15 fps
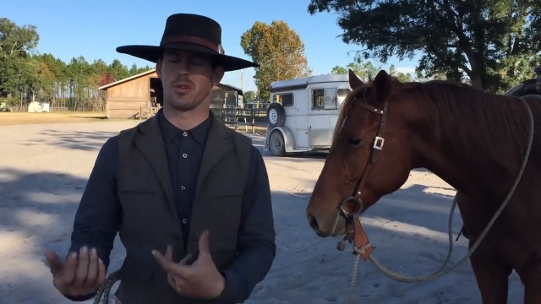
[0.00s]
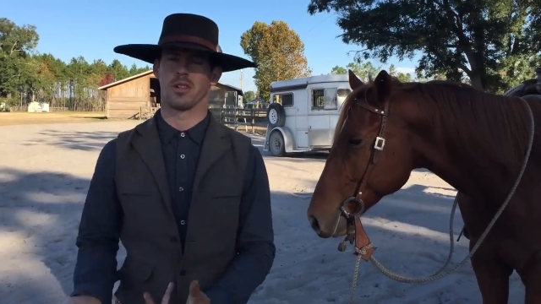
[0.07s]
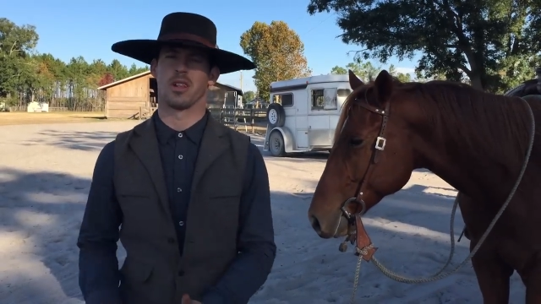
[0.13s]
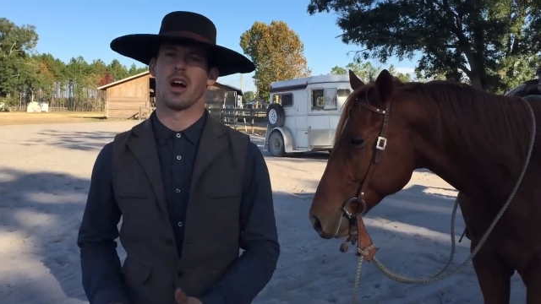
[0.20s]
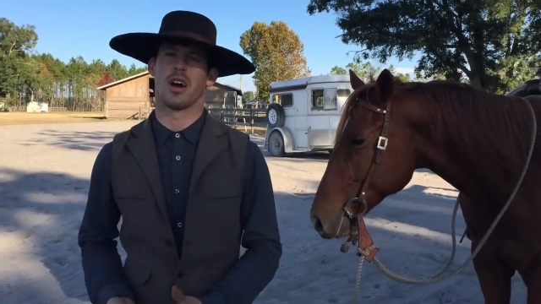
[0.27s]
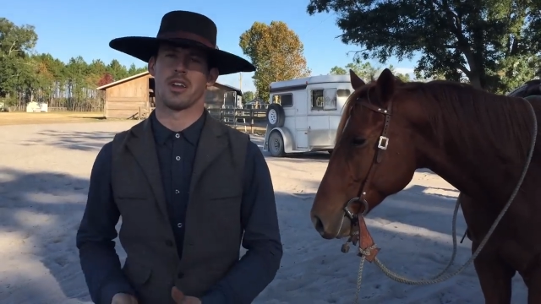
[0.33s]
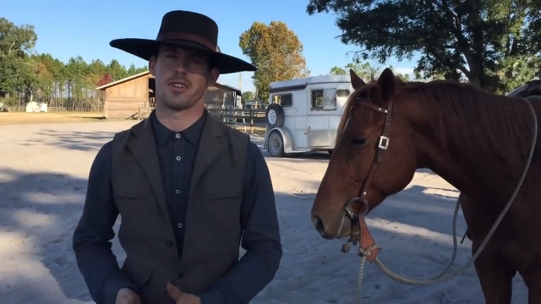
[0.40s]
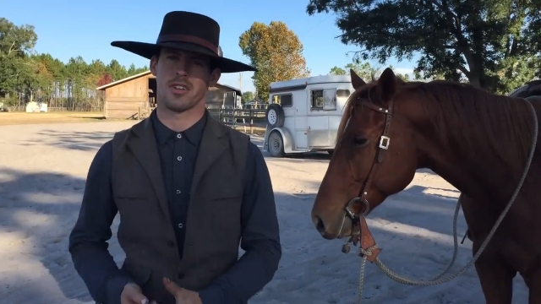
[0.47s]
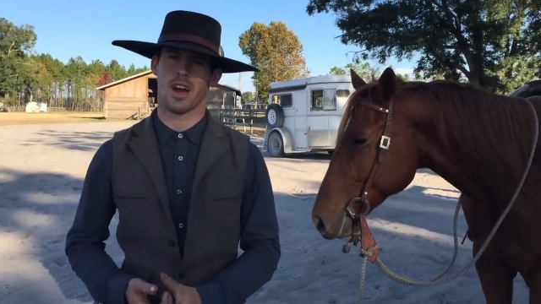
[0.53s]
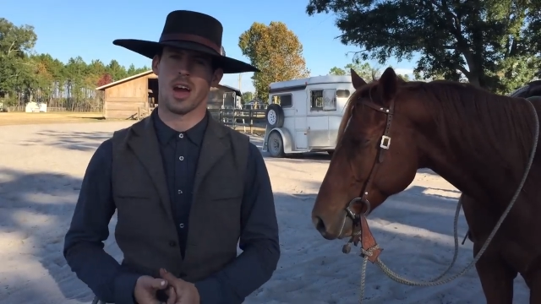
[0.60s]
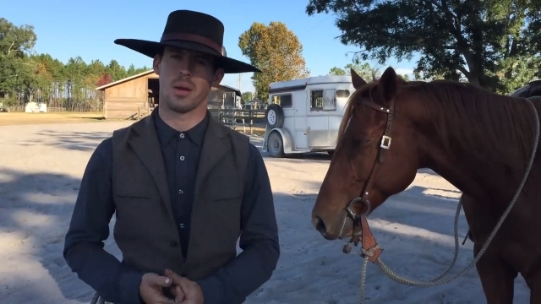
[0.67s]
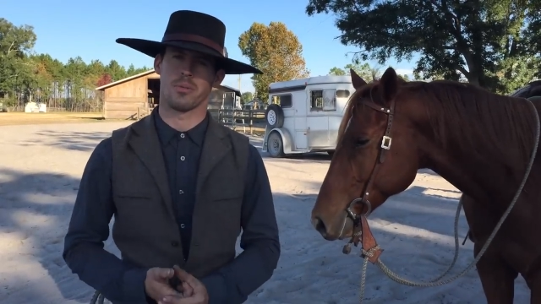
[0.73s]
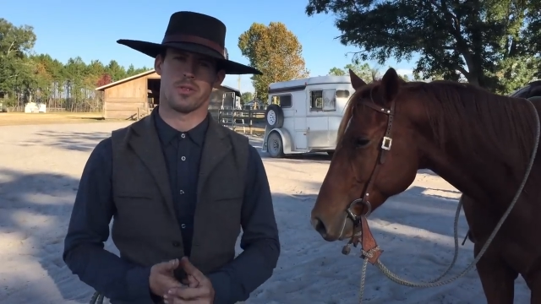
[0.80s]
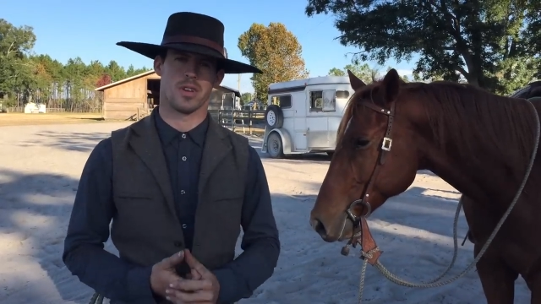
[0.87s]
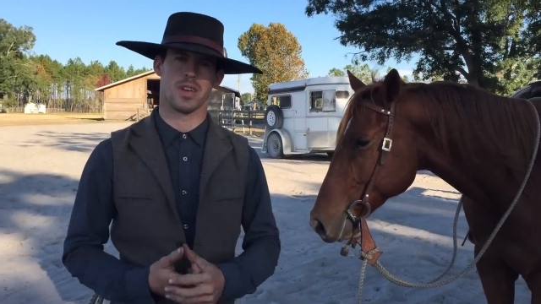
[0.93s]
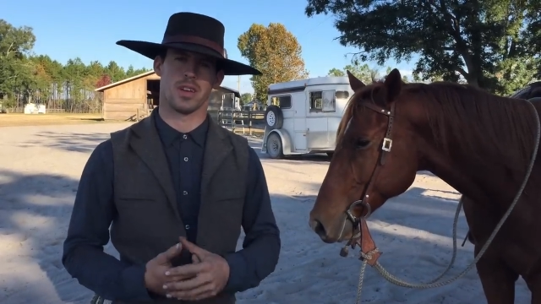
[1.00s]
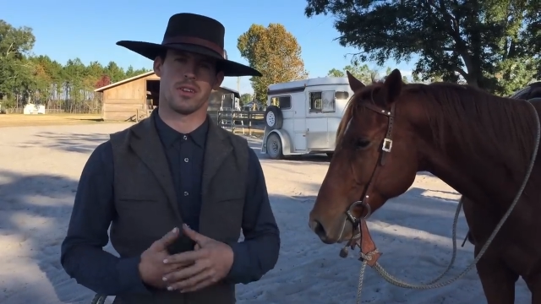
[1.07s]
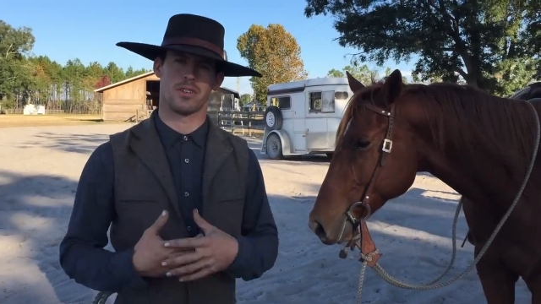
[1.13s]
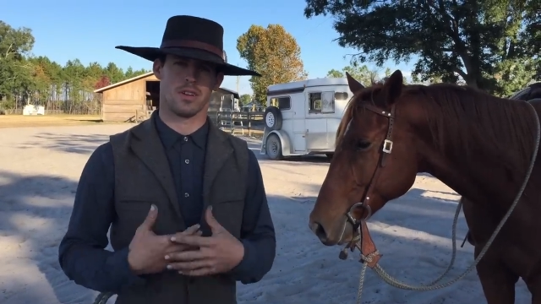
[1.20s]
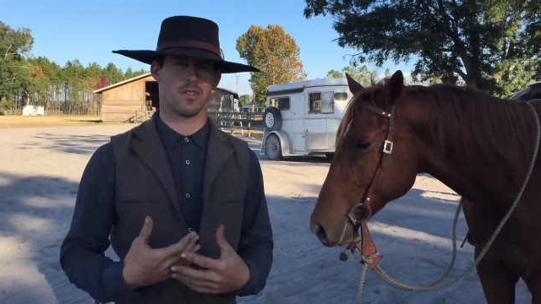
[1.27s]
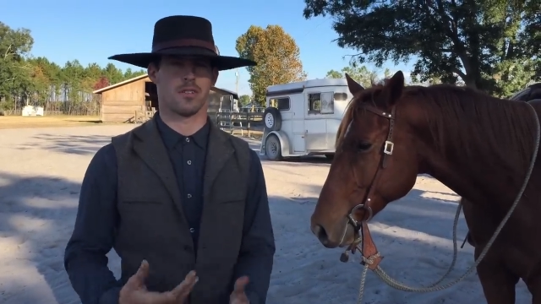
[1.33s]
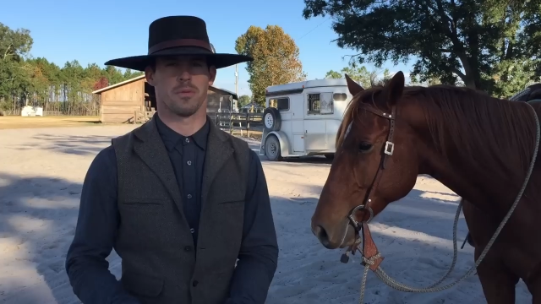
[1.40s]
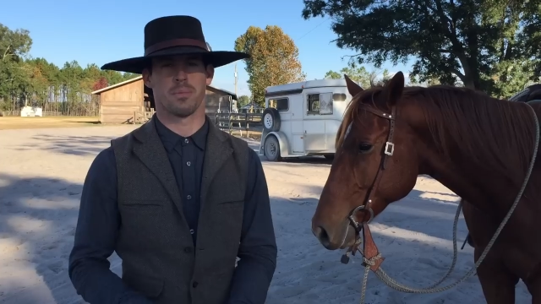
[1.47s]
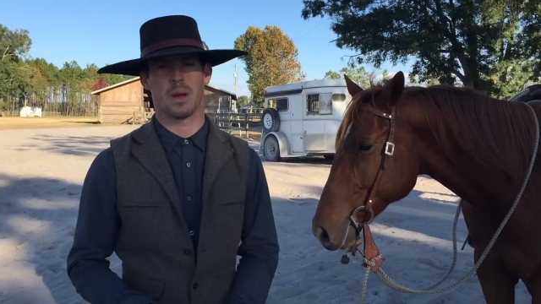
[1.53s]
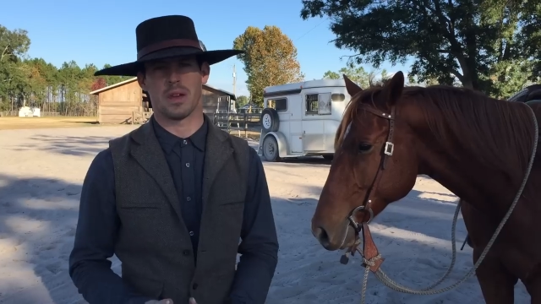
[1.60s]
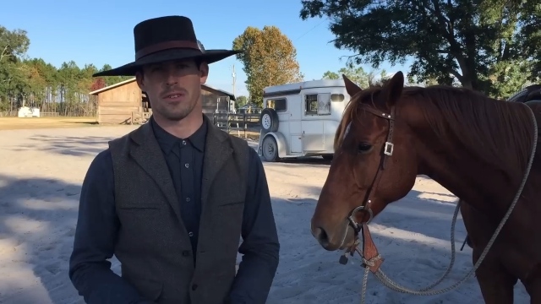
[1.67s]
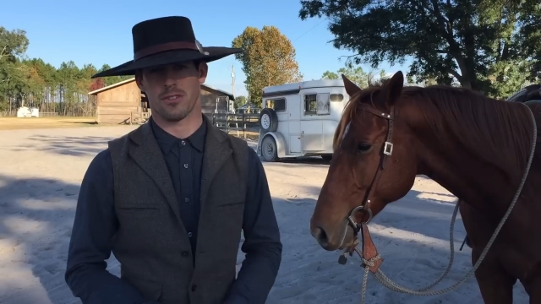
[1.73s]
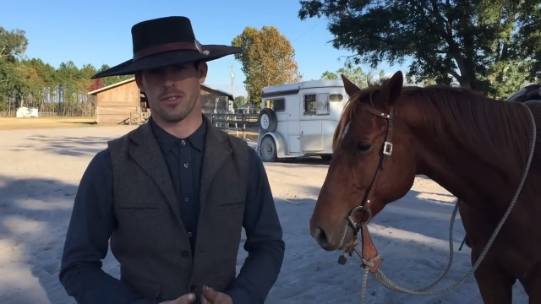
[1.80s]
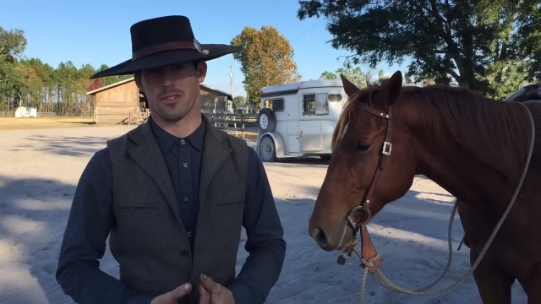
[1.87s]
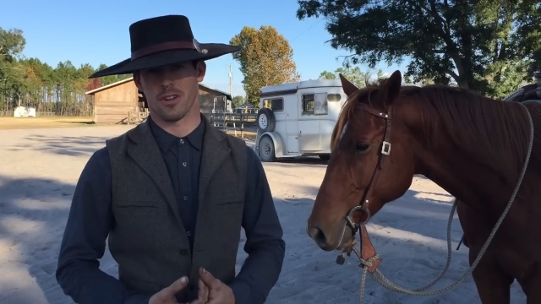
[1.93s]
a lot of times, and he
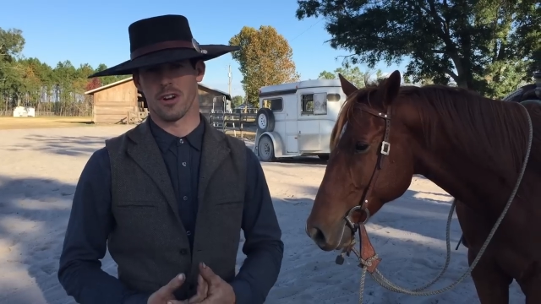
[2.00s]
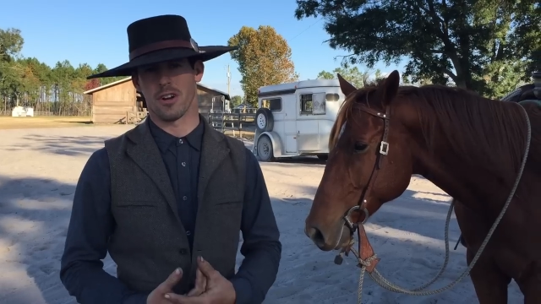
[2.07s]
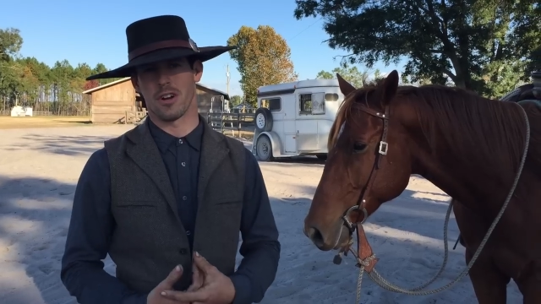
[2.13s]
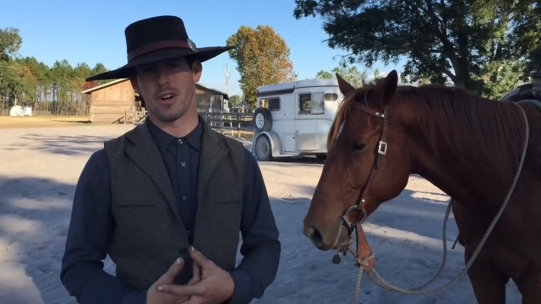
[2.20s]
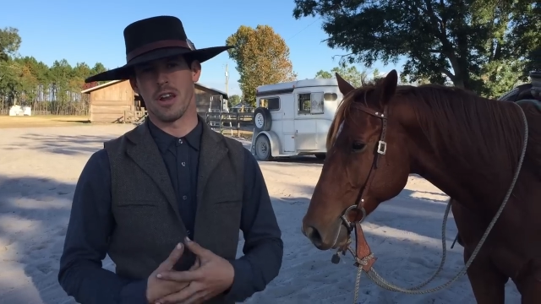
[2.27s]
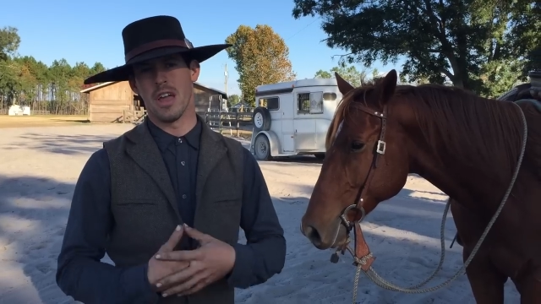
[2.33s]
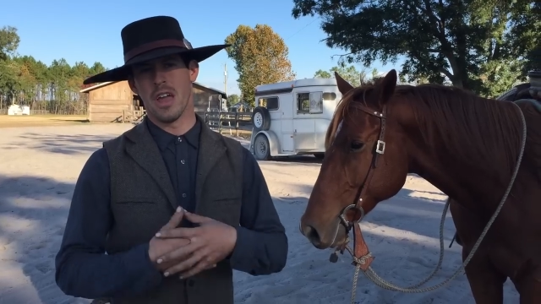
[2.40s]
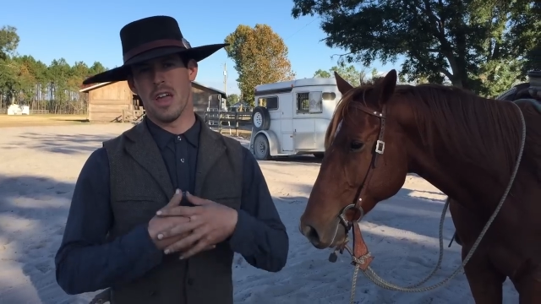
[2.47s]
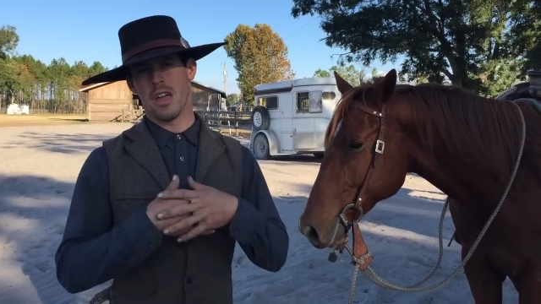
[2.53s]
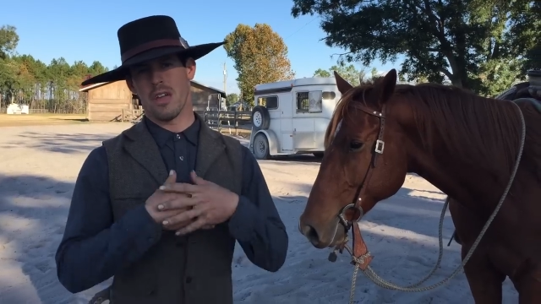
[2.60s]
anticipates the turn,